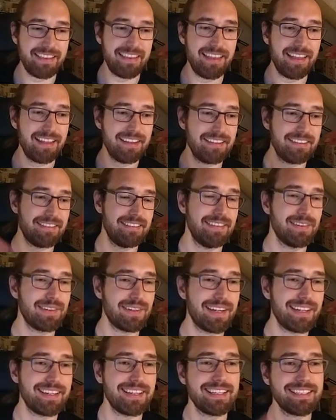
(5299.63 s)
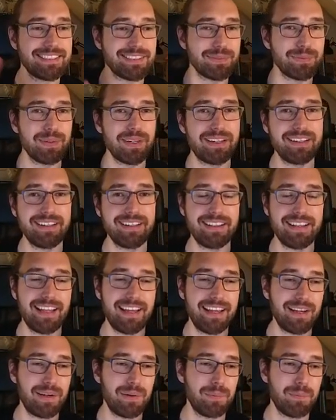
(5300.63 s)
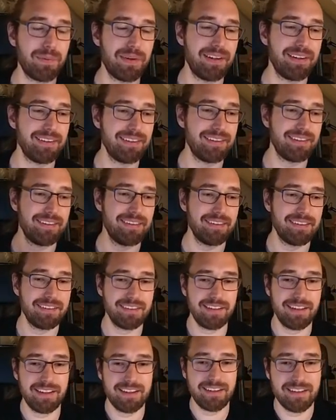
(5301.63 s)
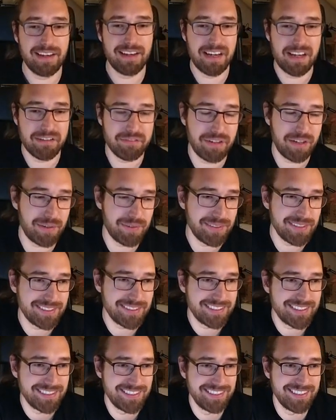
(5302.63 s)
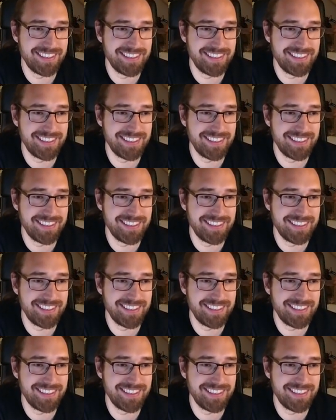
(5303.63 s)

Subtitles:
and then look at us, we're in like 1.5 hours.